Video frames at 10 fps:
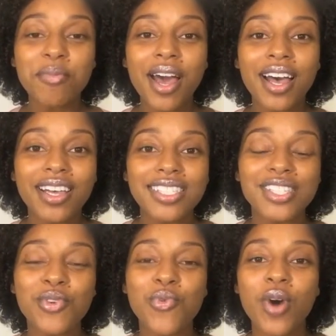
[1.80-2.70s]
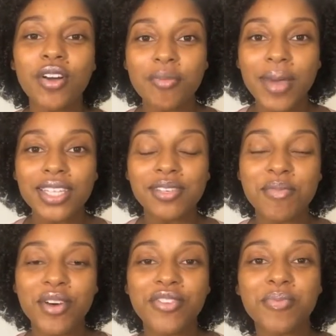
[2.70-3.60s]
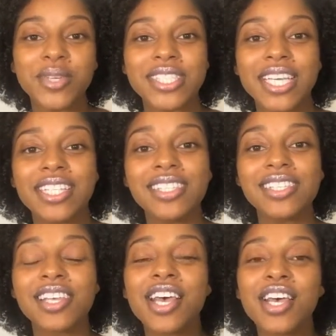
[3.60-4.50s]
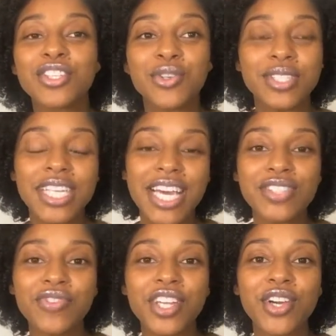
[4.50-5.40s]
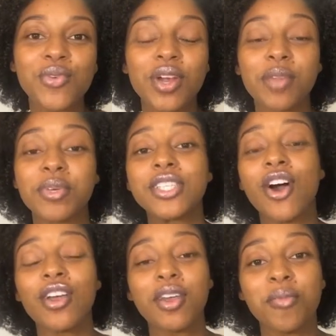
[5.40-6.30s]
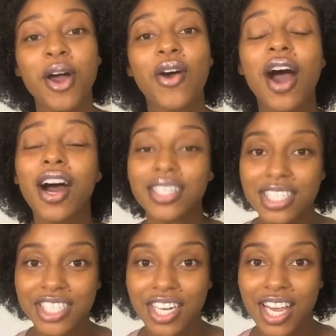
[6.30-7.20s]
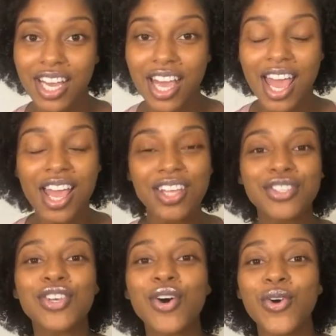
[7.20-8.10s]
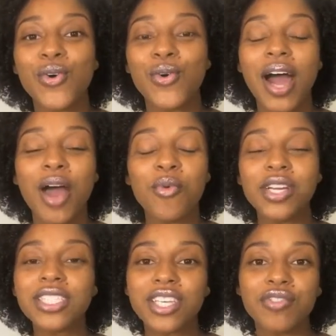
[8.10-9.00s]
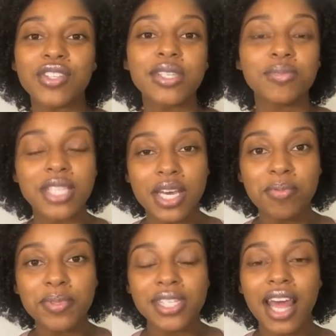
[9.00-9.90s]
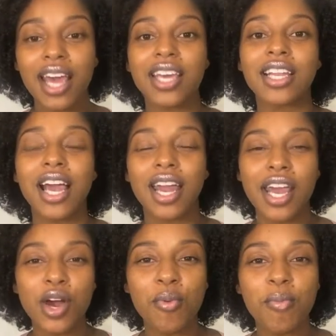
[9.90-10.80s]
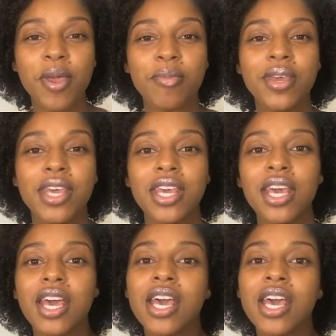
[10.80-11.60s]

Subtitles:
up guys? So welcome back to Mel V Presents. So in today's video, we're going to be talking about auditioning. So I wanted to give you some tips that could kind of help maybe